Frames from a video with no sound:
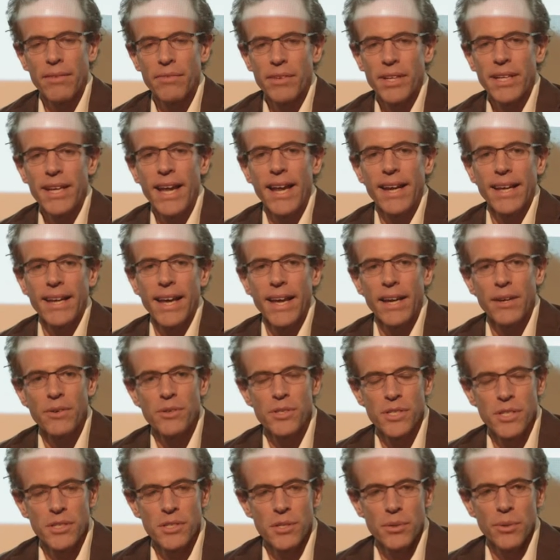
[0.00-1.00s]
of kinetic
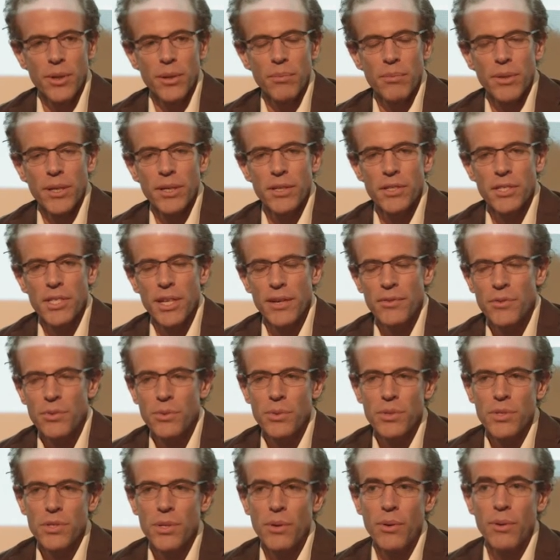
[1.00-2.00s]
energy to it because chefs
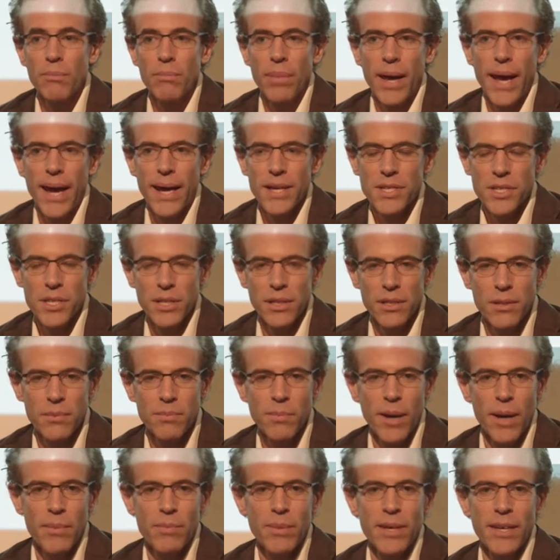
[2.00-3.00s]
were so impassioned
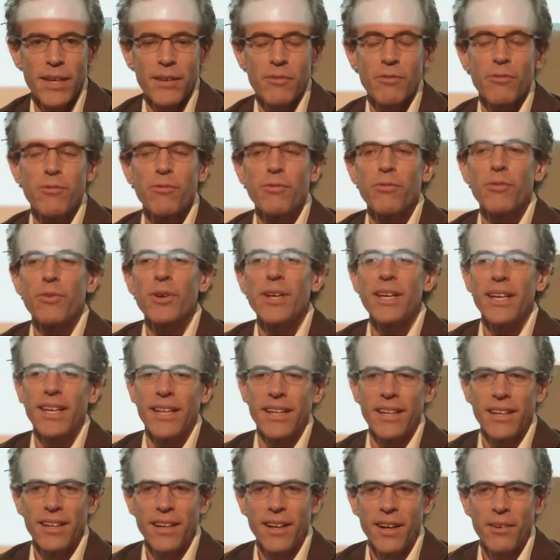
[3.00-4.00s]
by being free
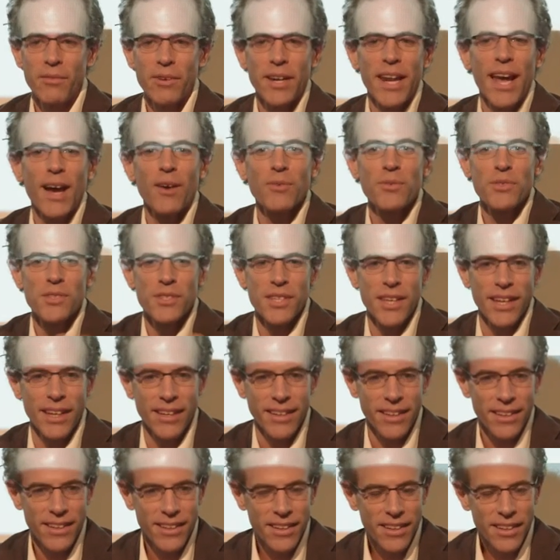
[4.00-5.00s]
of
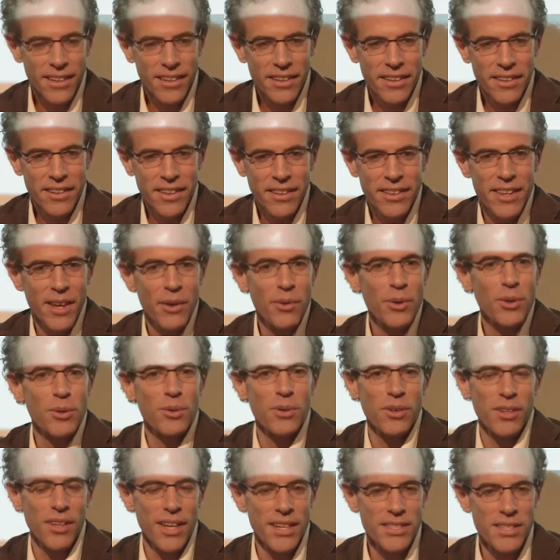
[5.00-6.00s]
announcing that they were
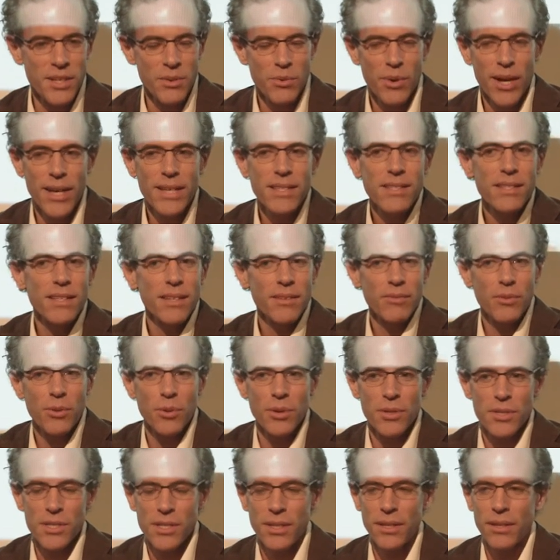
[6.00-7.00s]
utilizing waste. And of
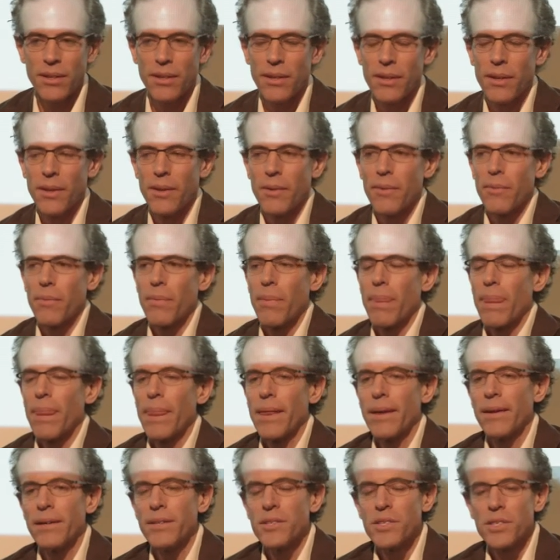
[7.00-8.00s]
course, it,
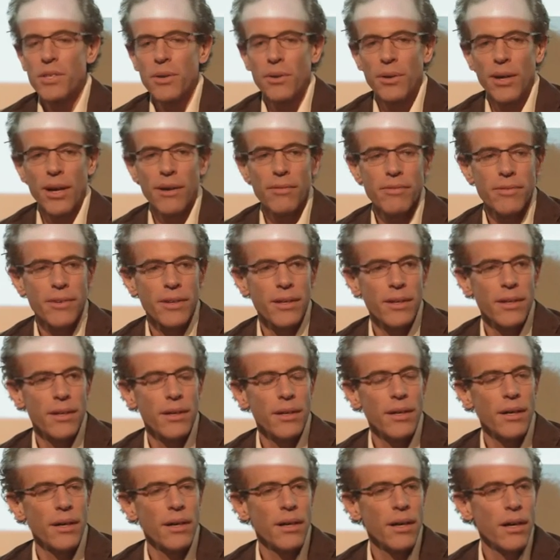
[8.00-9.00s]
it showed off a,
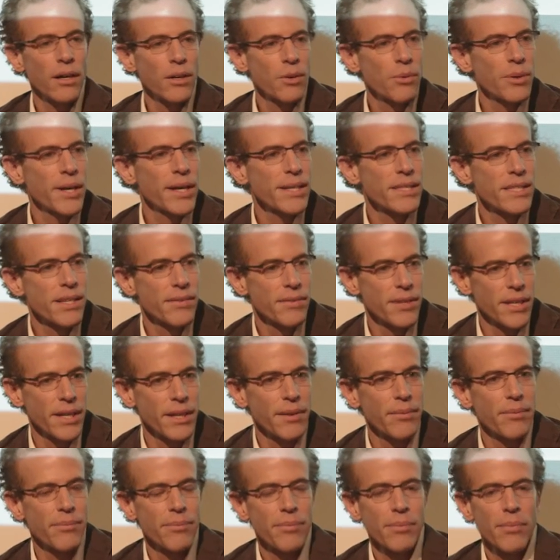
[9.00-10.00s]
a creativity,
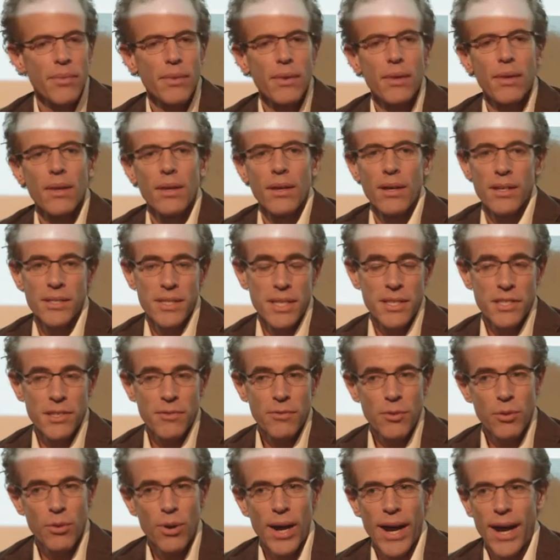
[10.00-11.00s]
a sense
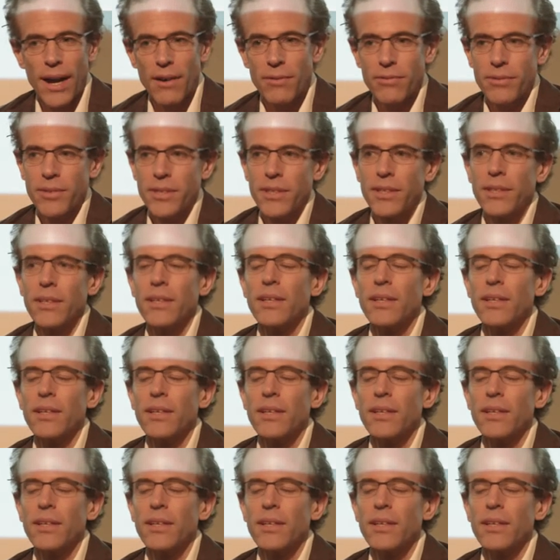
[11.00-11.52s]
of craft.